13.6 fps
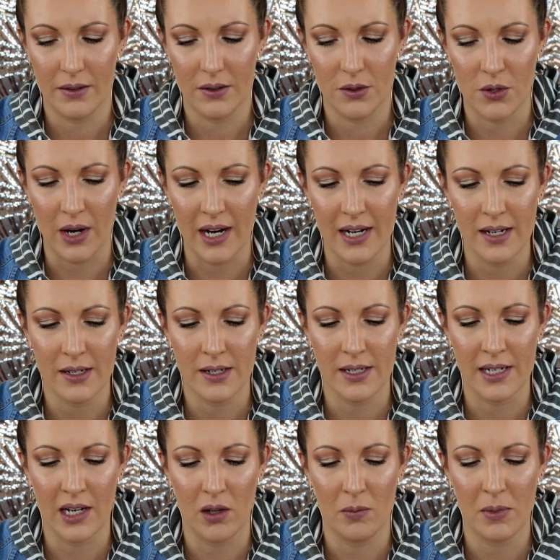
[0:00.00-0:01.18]
trying to
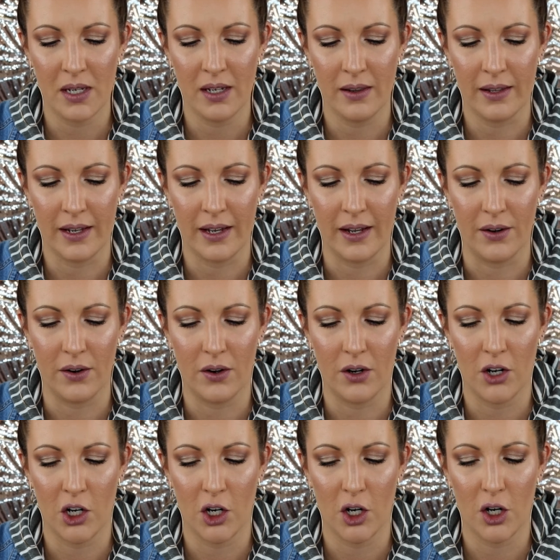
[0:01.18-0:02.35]
tell me that
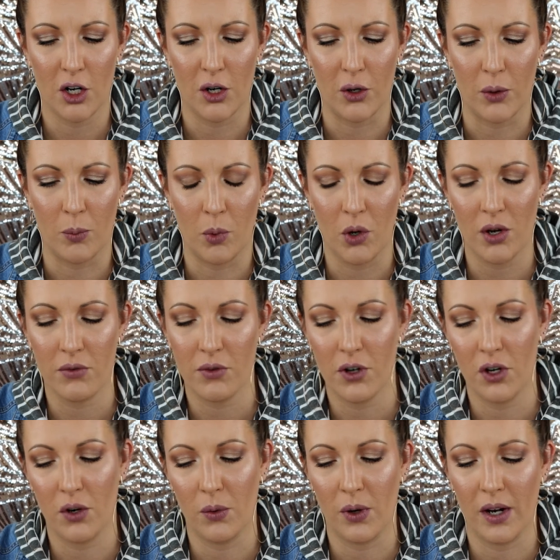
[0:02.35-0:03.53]
her boyfriend
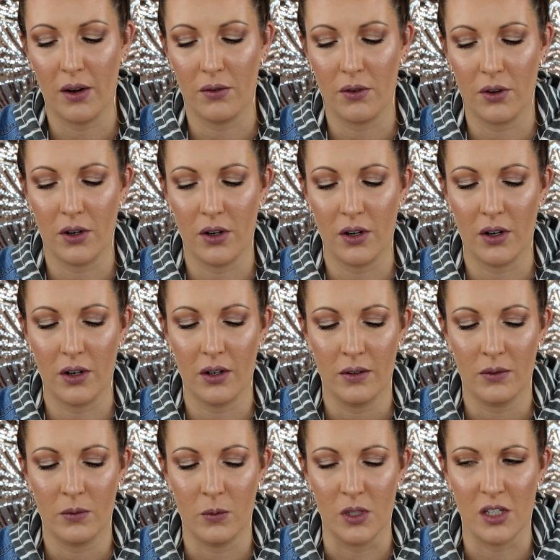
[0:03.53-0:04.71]
or whatever
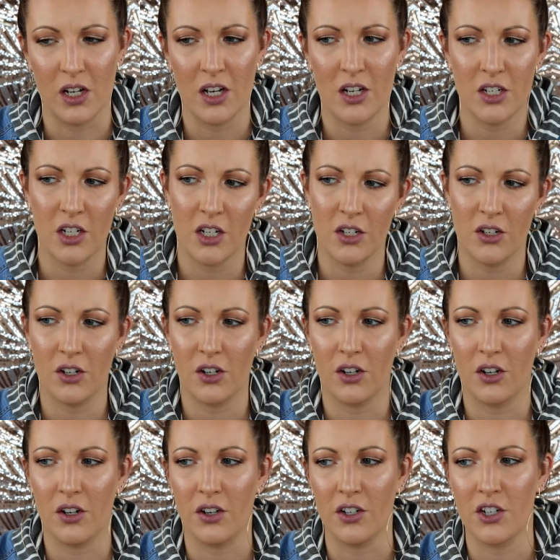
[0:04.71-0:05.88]
was on
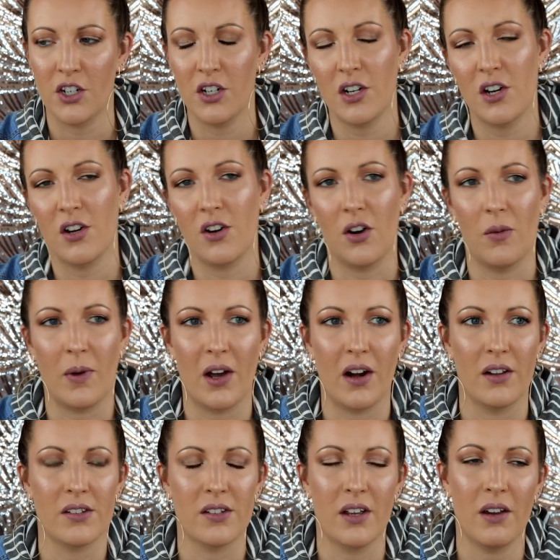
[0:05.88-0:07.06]
Tinder and she didn't know
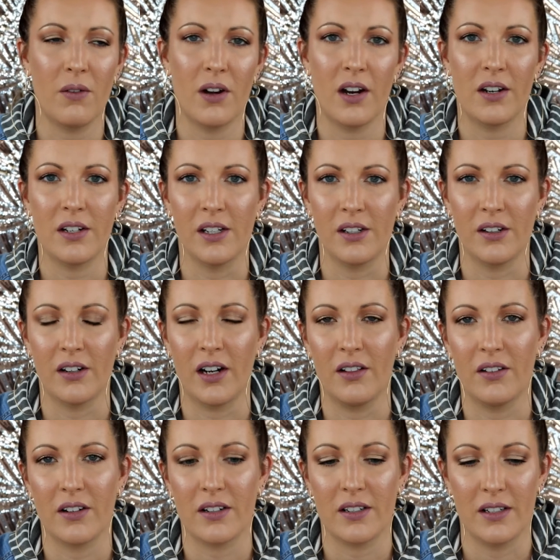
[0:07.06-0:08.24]
about it. So I went on Tinder and I
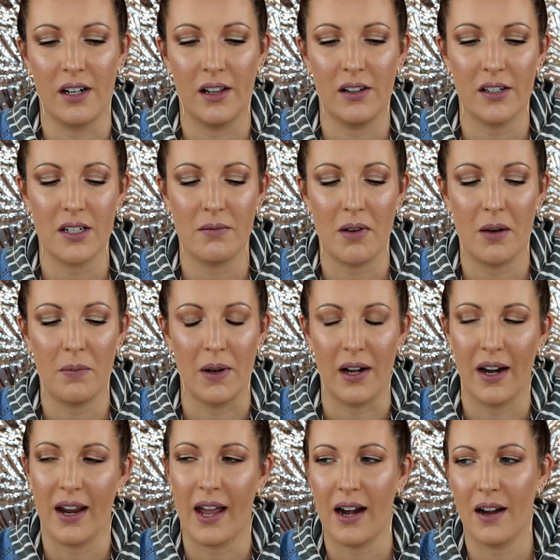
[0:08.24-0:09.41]
looked I looked him up and
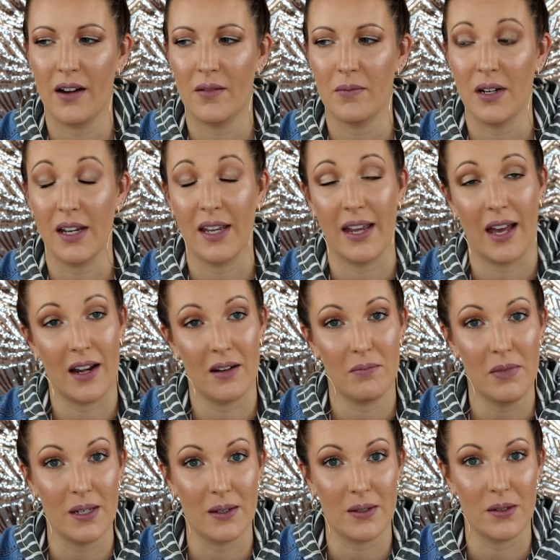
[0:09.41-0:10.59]
I added him and he added
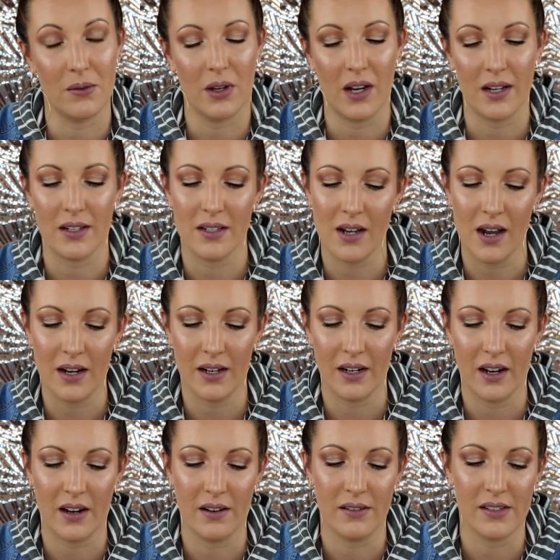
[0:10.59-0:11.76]
me. So we got to talking
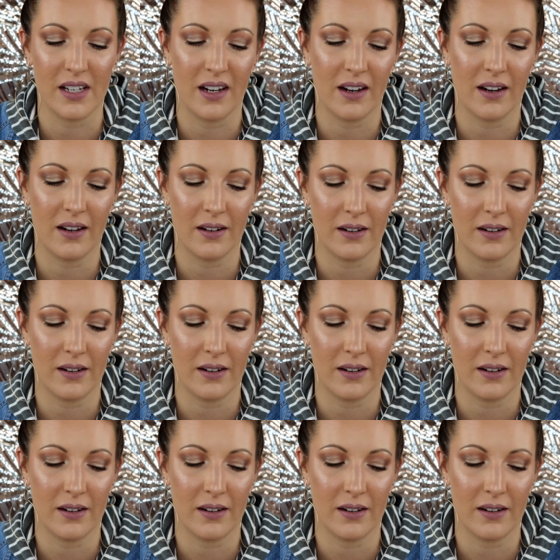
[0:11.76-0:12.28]
and I was like,